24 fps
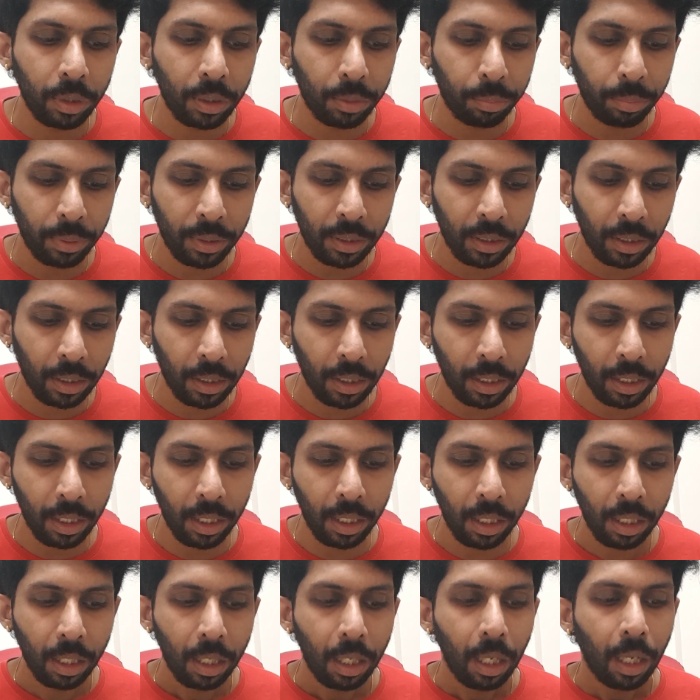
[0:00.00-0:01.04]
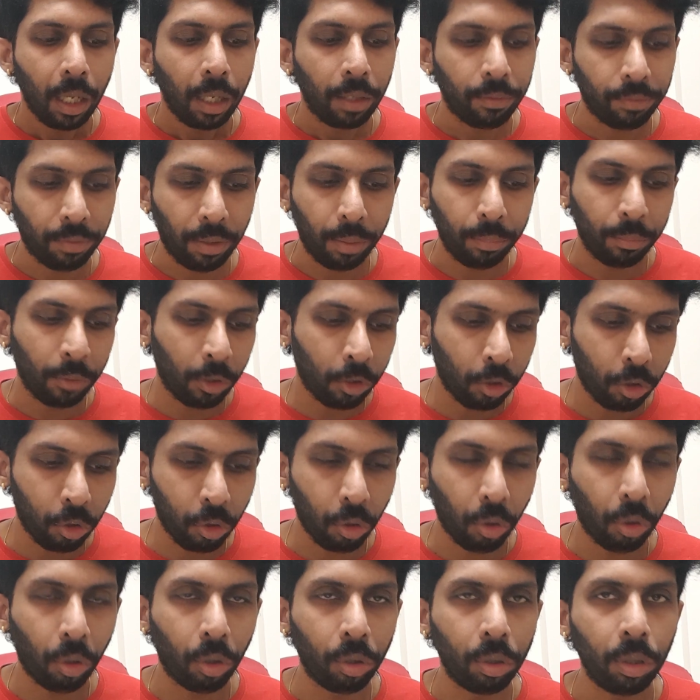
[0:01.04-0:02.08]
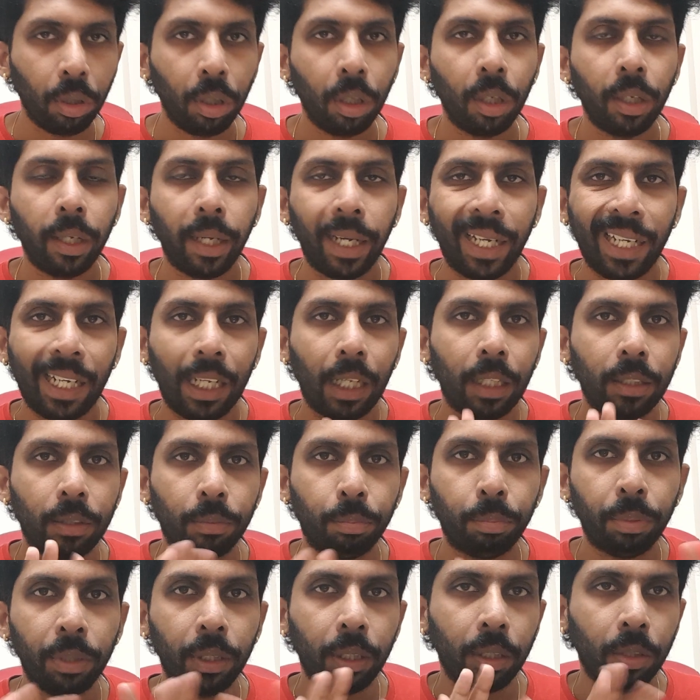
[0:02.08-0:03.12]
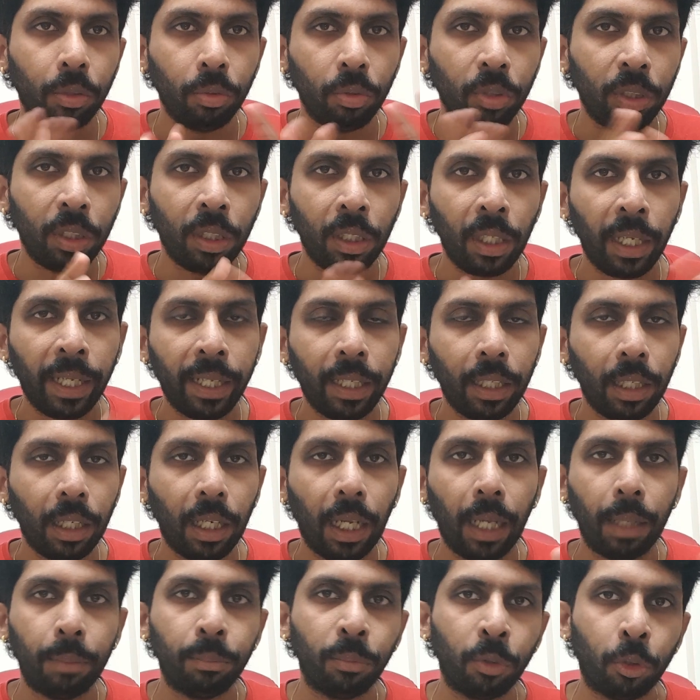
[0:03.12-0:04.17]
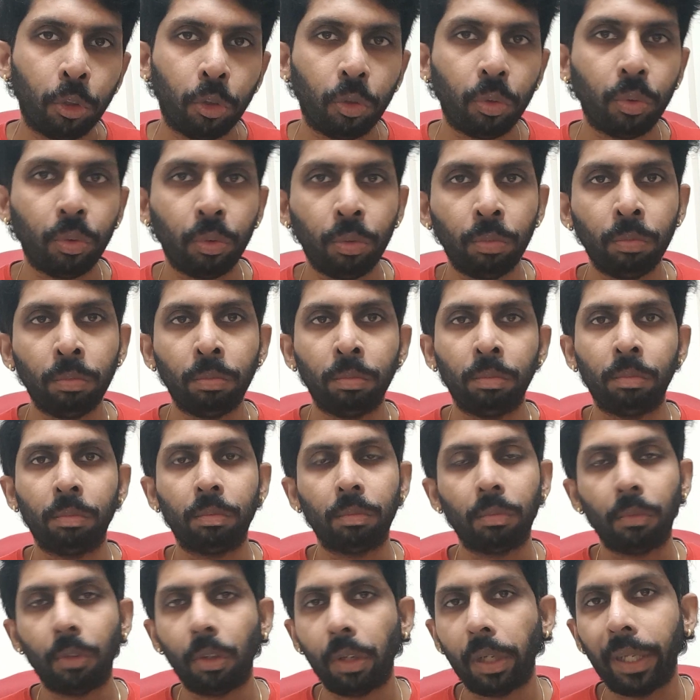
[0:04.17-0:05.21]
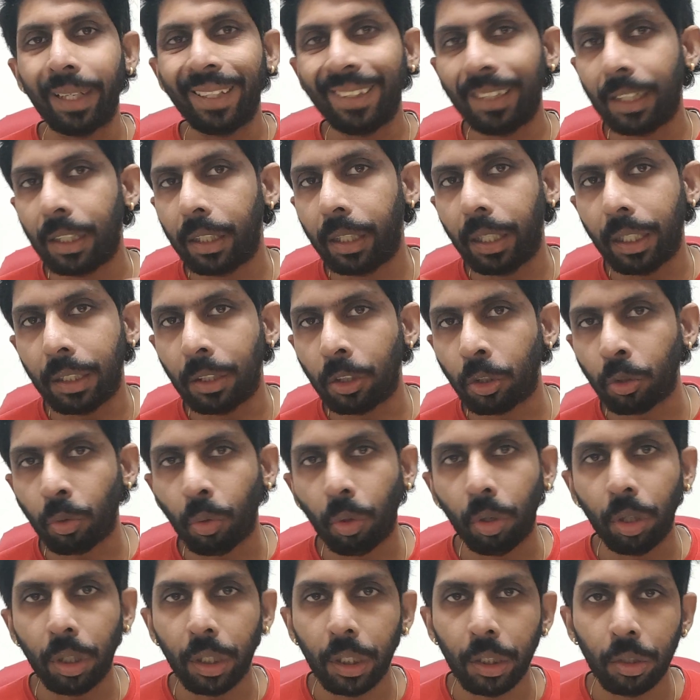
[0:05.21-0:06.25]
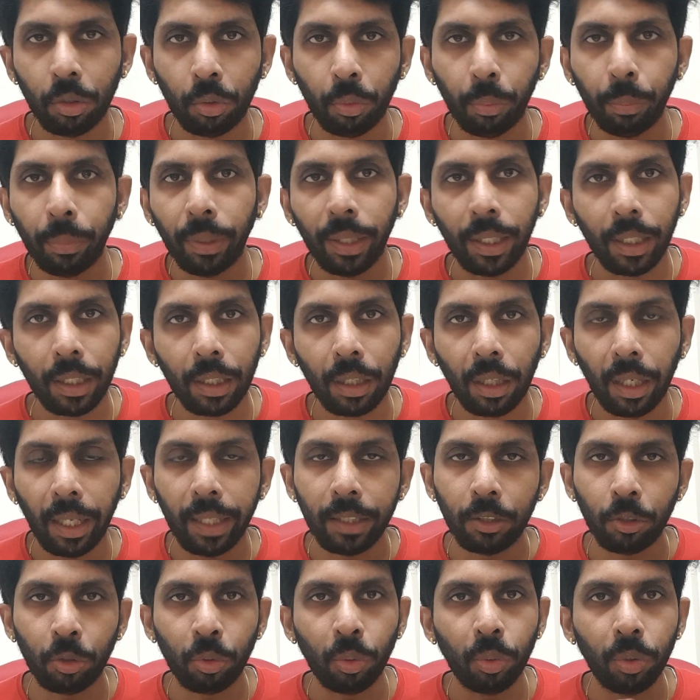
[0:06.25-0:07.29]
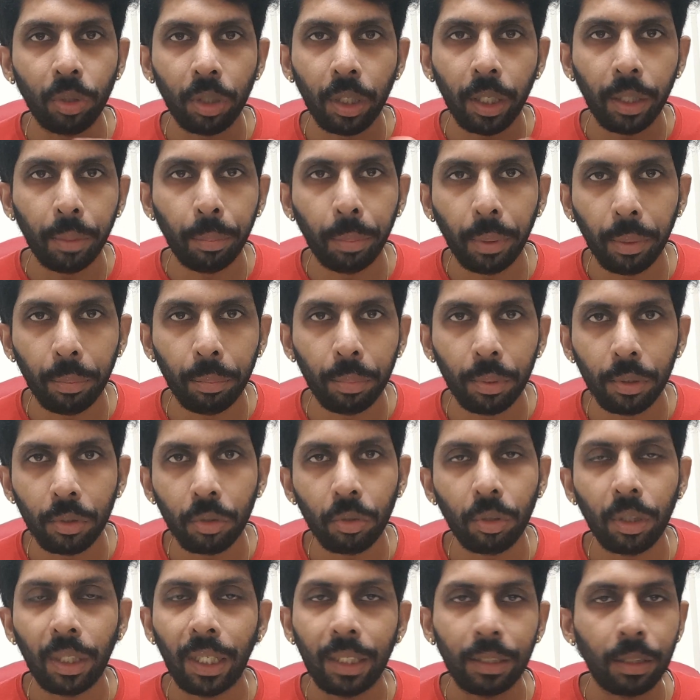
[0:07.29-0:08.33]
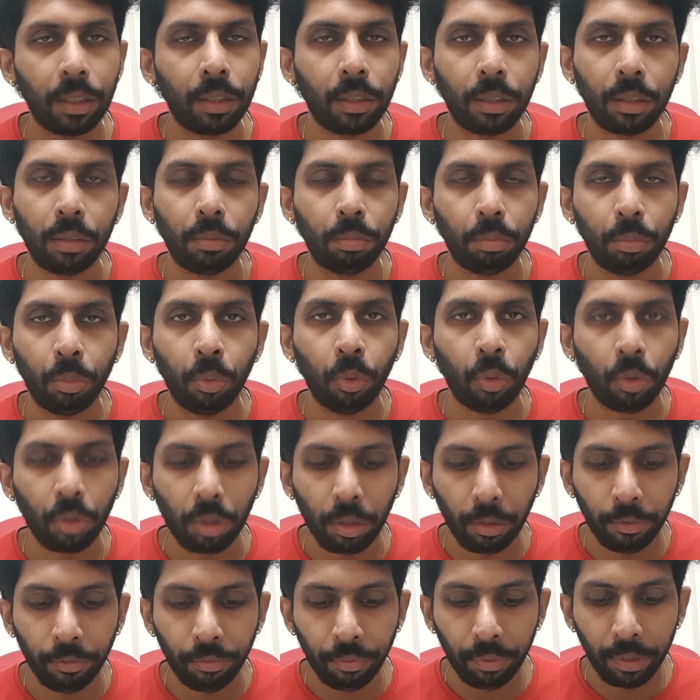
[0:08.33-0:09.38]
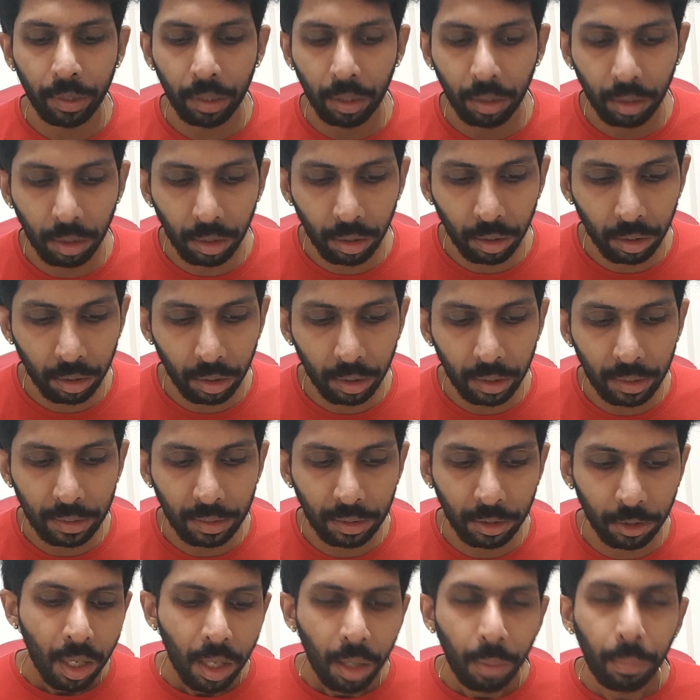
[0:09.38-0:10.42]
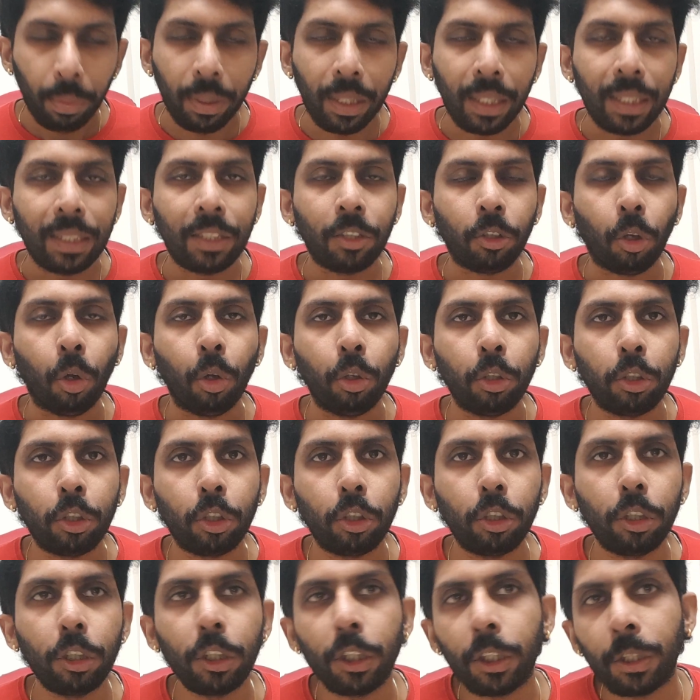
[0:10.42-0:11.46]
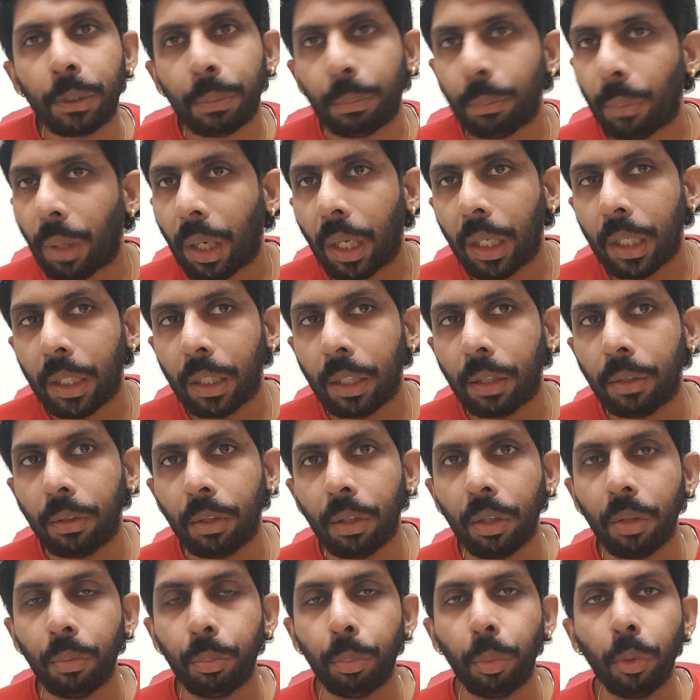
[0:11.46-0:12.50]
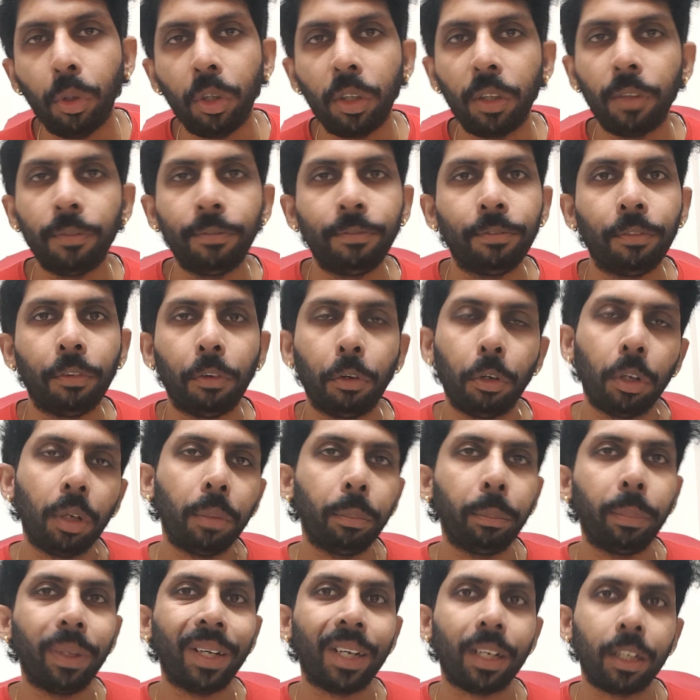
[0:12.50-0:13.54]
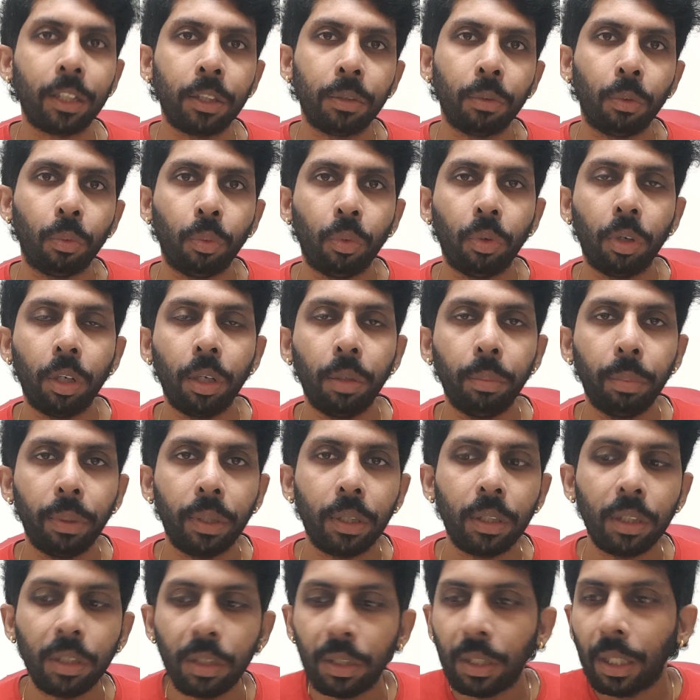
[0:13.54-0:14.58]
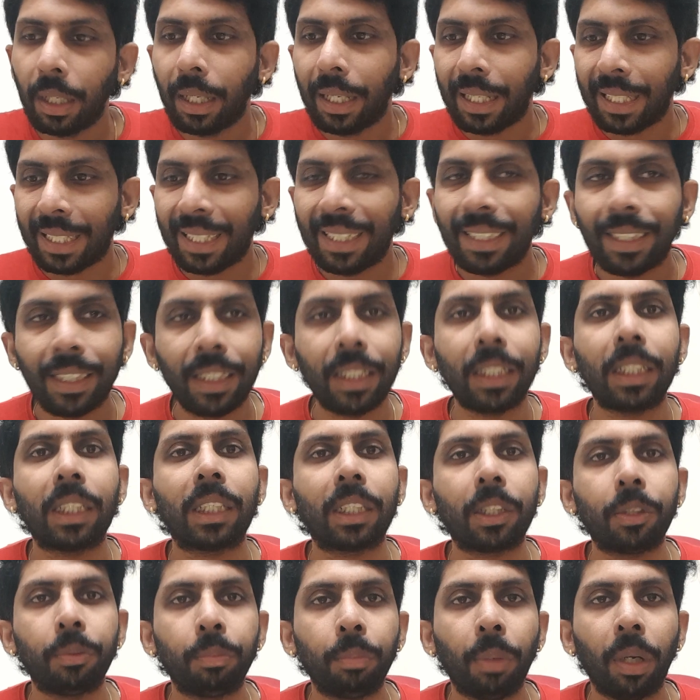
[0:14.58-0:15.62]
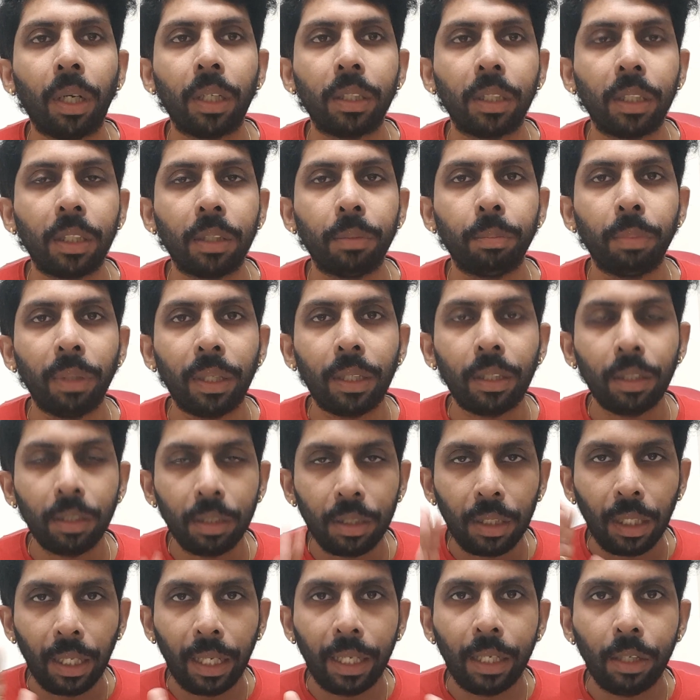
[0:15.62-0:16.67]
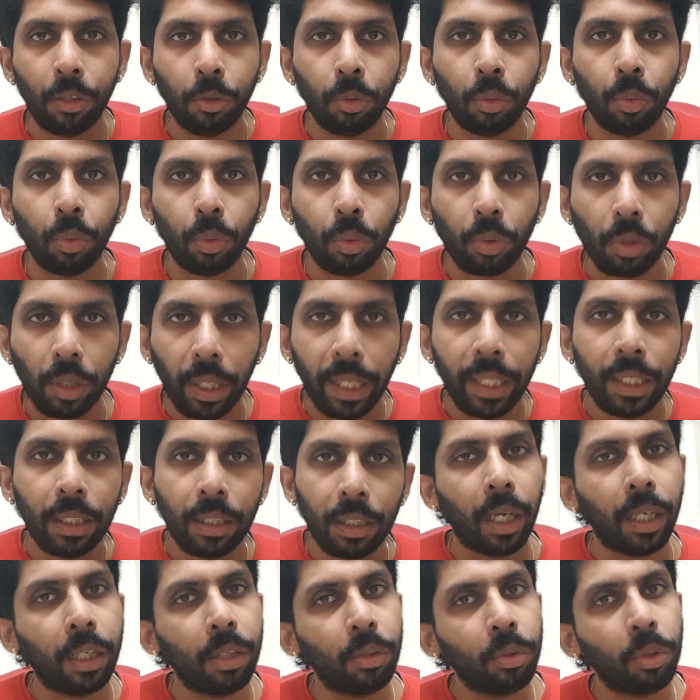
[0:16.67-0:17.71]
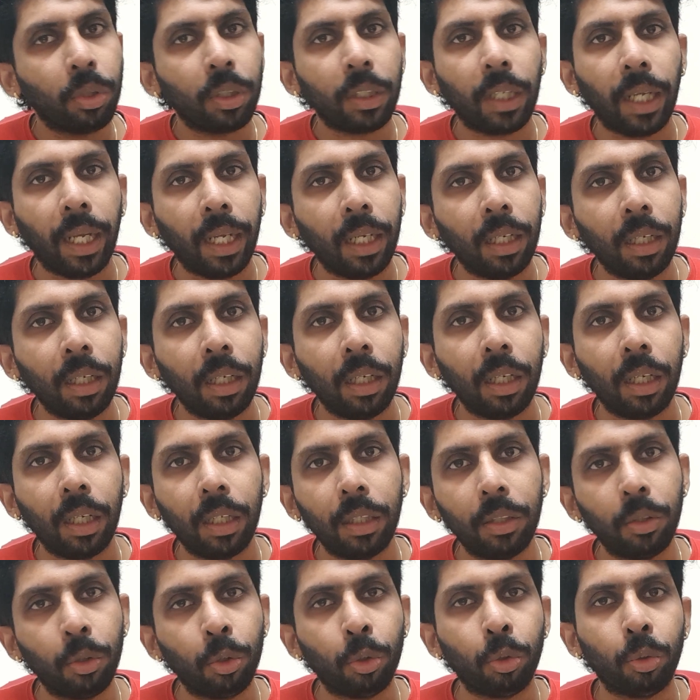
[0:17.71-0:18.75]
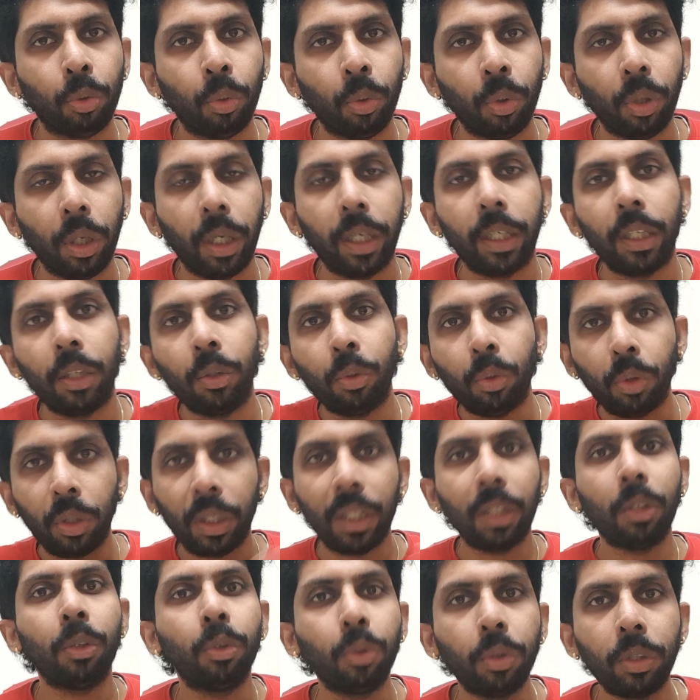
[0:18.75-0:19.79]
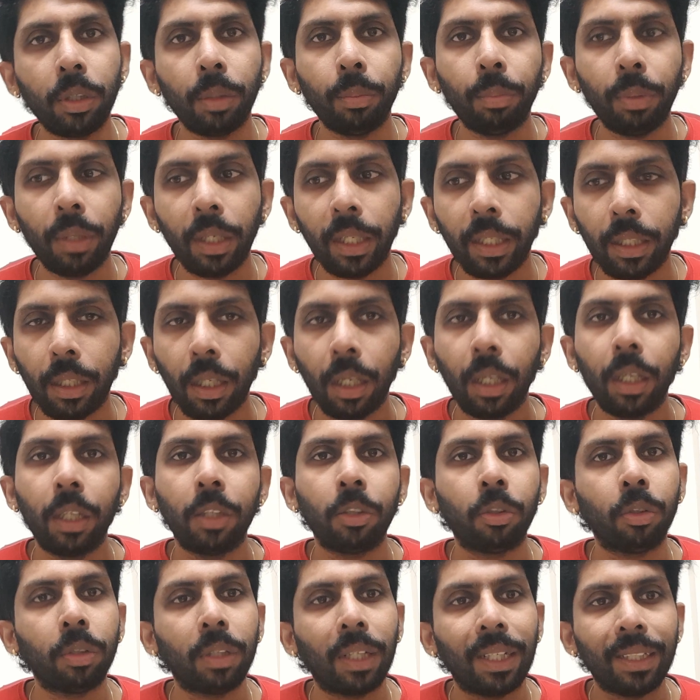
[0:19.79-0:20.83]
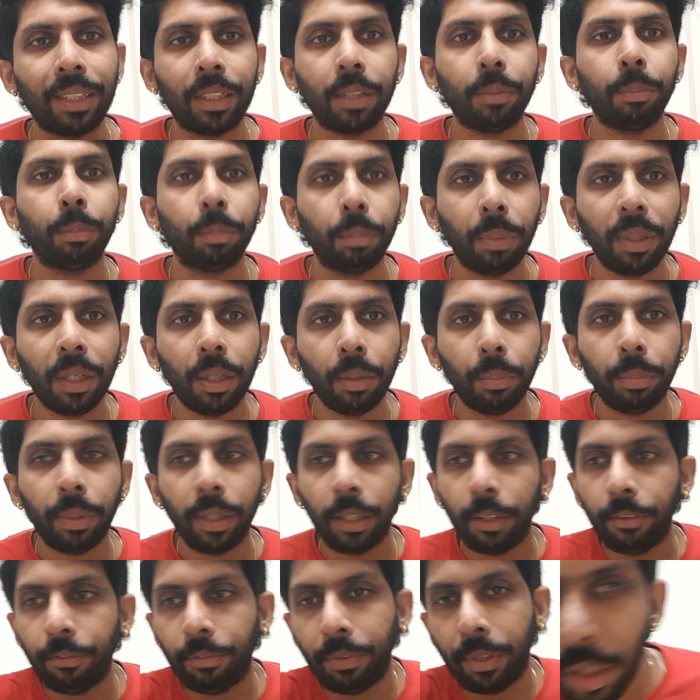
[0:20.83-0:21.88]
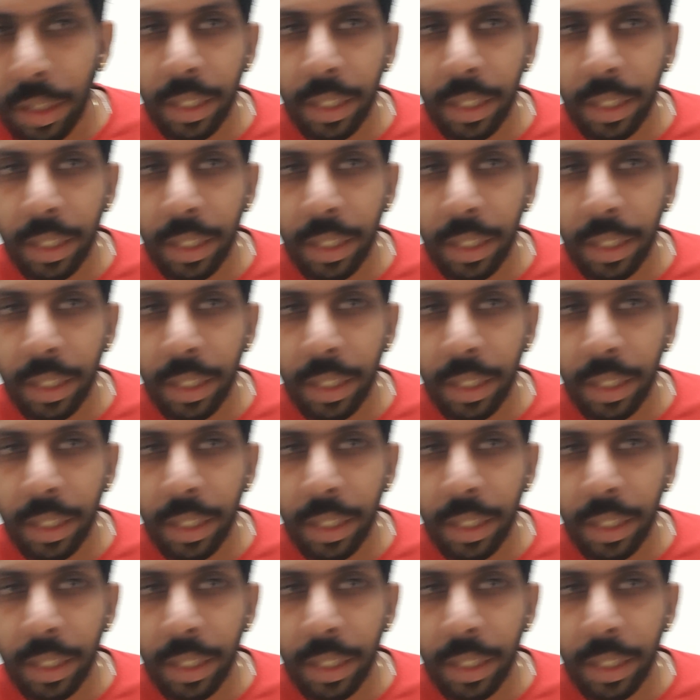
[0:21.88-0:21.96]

is basically, if I'm not wrong, it has been using like limestone ingredients quality to make it like stone grade paper, so that's more rough, and it's also a smart book for a better world, because it's smart, because you write and you scan, you store and you reusable it, so that's a bigger benefit.